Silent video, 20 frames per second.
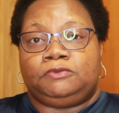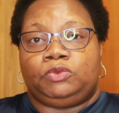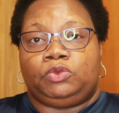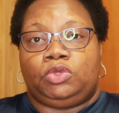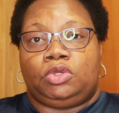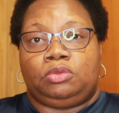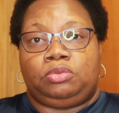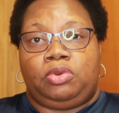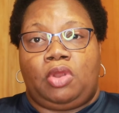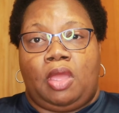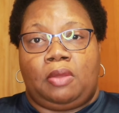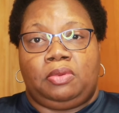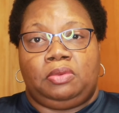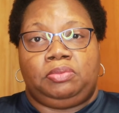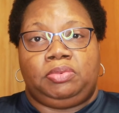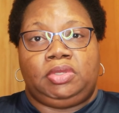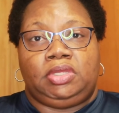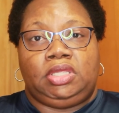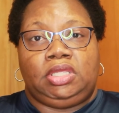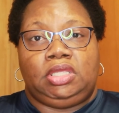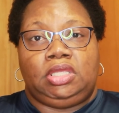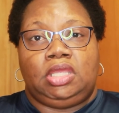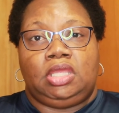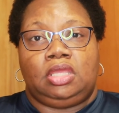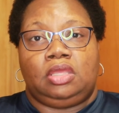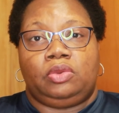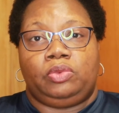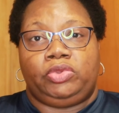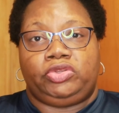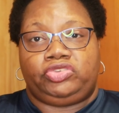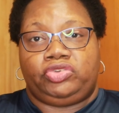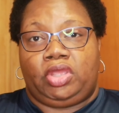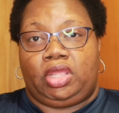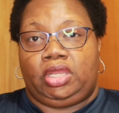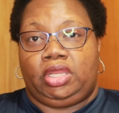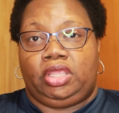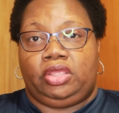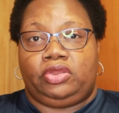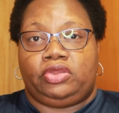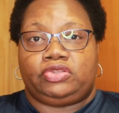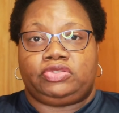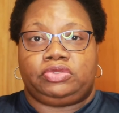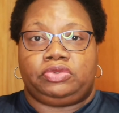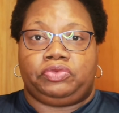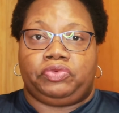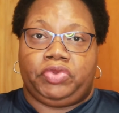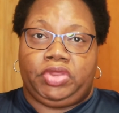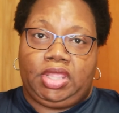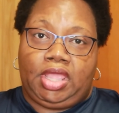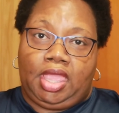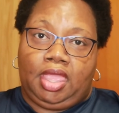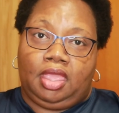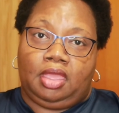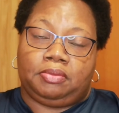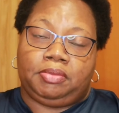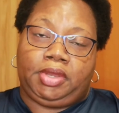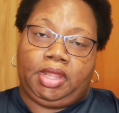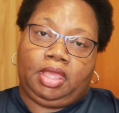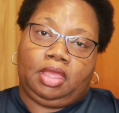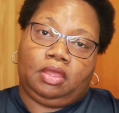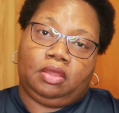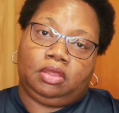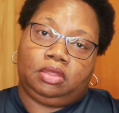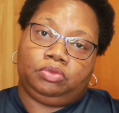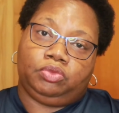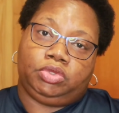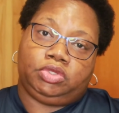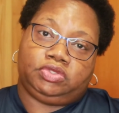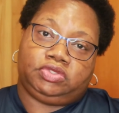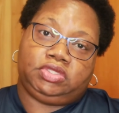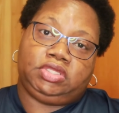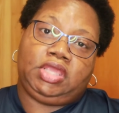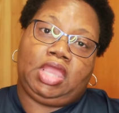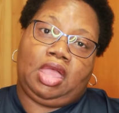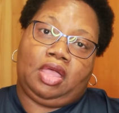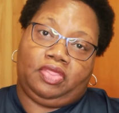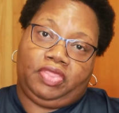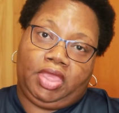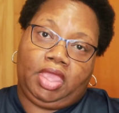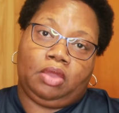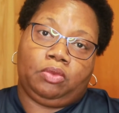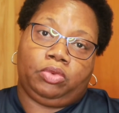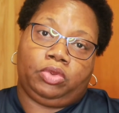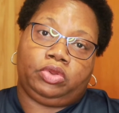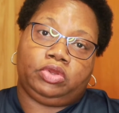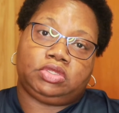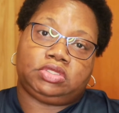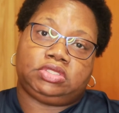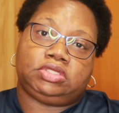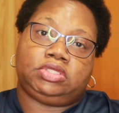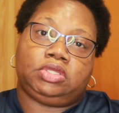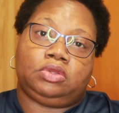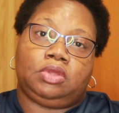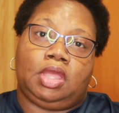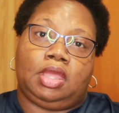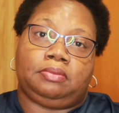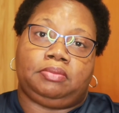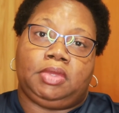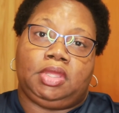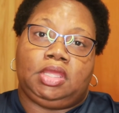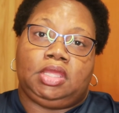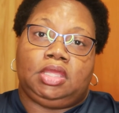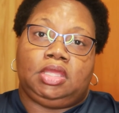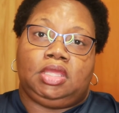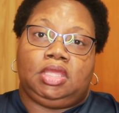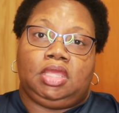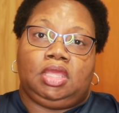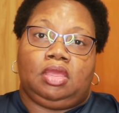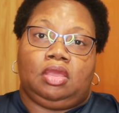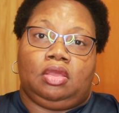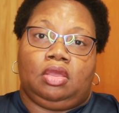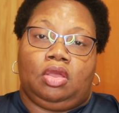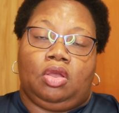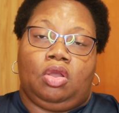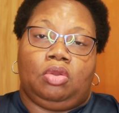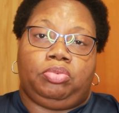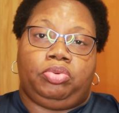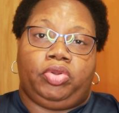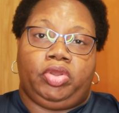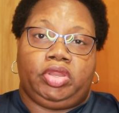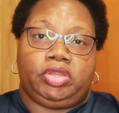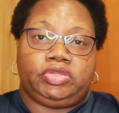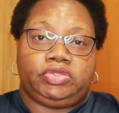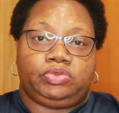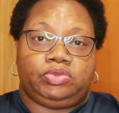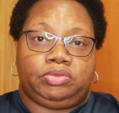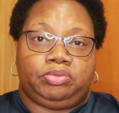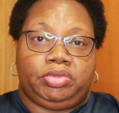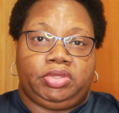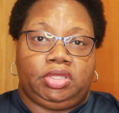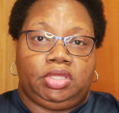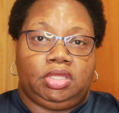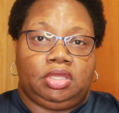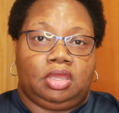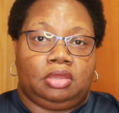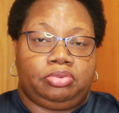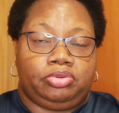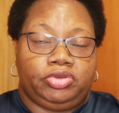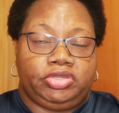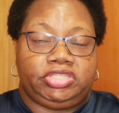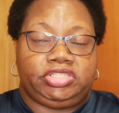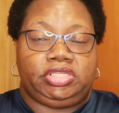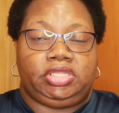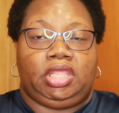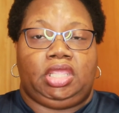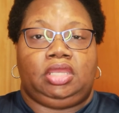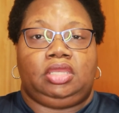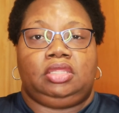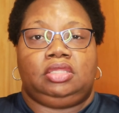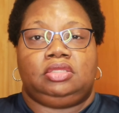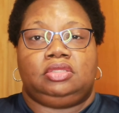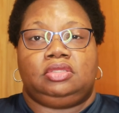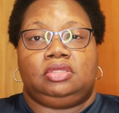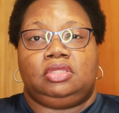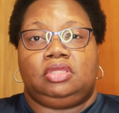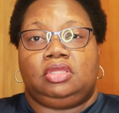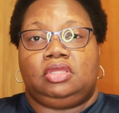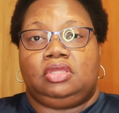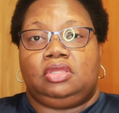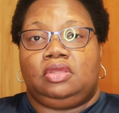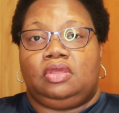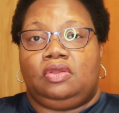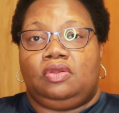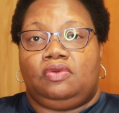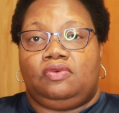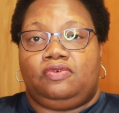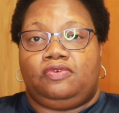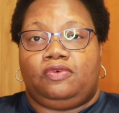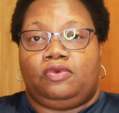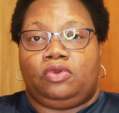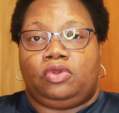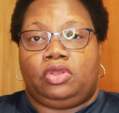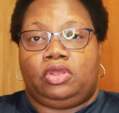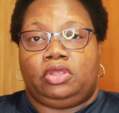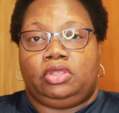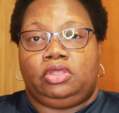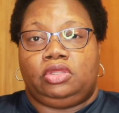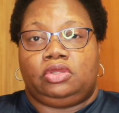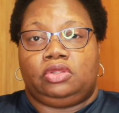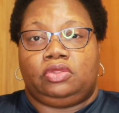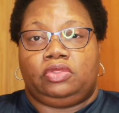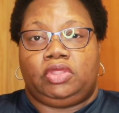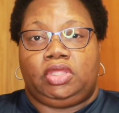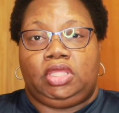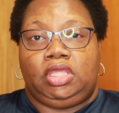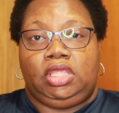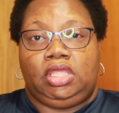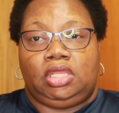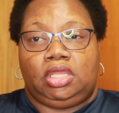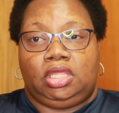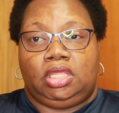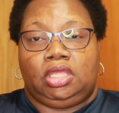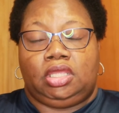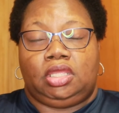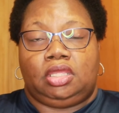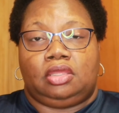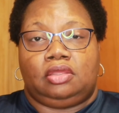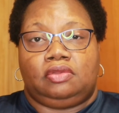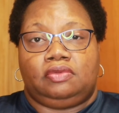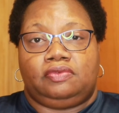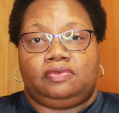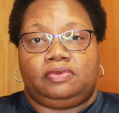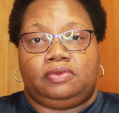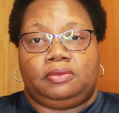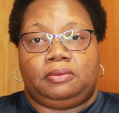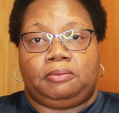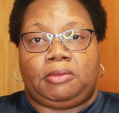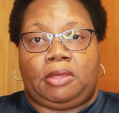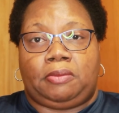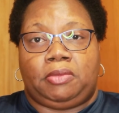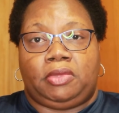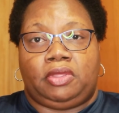we'll probably, we're trying to get her some rehab now and we'll see how that works. So um, all prayers would be appreciated for, you know, the healing of my